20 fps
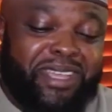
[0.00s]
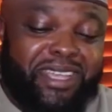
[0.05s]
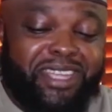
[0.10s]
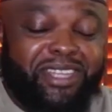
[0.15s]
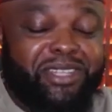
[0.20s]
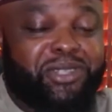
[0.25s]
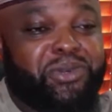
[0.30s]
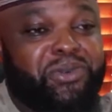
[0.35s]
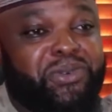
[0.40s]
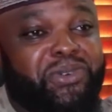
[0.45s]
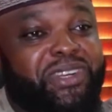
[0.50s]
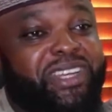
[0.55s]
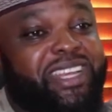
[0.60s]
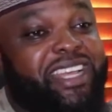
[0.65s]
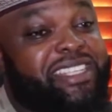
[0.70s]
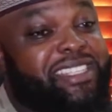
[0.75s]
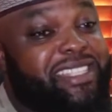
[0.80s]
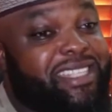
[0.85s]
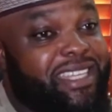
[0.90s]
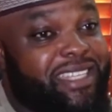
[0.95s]
into real
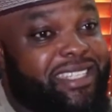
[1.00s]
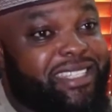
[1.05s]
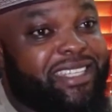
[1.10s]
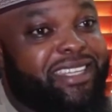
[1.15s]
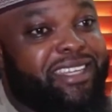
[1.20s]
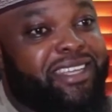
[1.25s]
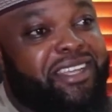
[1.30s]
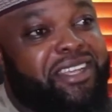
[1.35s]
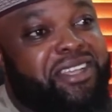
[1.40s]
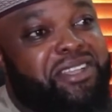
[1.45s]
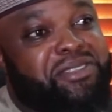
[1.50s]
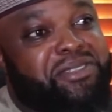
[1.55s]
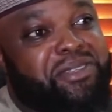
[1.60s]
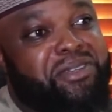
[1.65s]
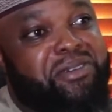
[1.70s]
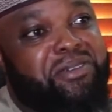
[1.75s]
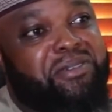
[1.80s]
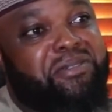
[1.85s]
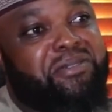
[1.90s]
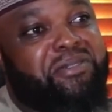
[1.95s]
estate.
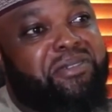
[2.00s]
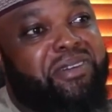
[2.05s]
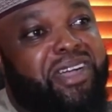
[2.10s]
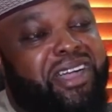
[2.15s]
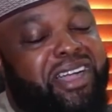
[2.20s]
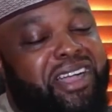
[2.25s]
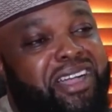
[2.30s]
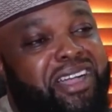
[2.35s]
So